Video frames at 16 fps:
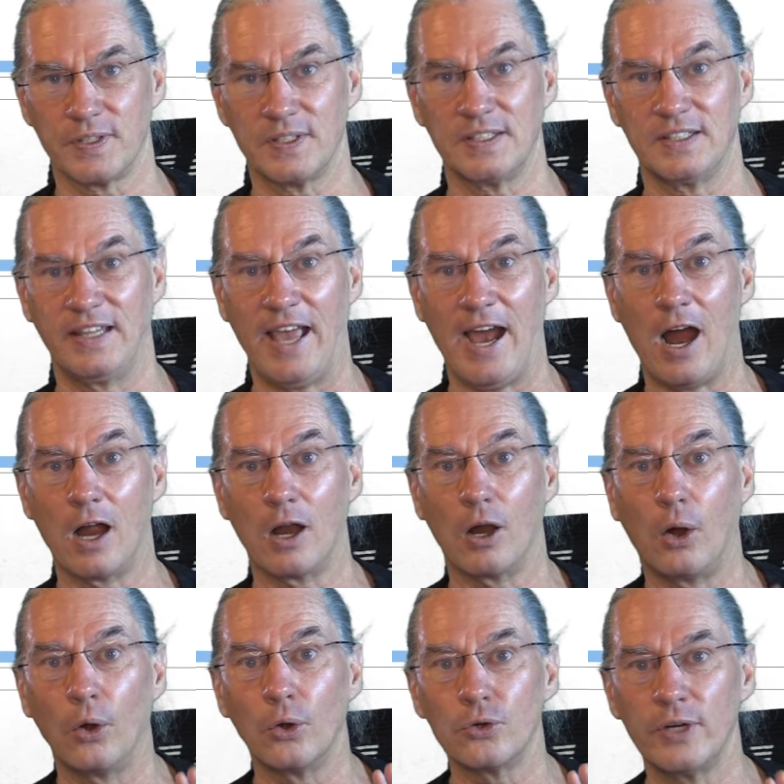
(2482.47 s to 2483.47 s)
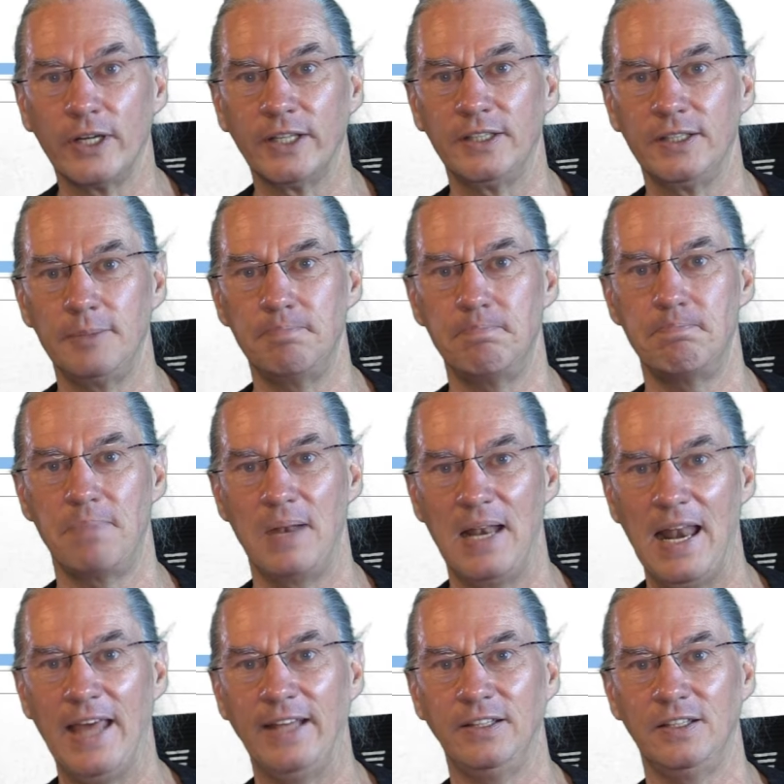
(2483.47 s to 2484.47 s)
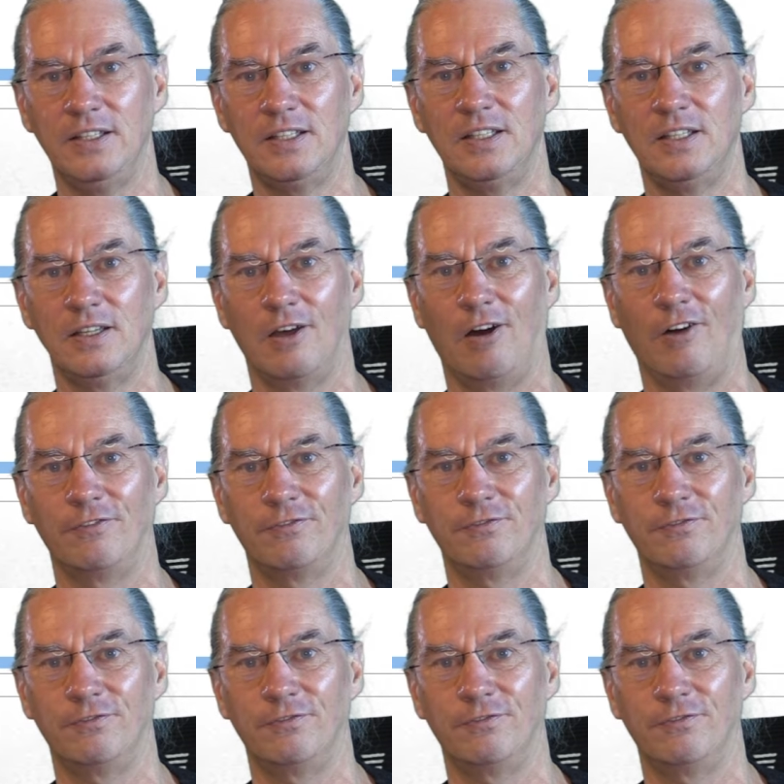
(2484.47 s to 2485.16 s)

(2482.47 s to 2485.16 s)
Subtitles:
There are already plenty of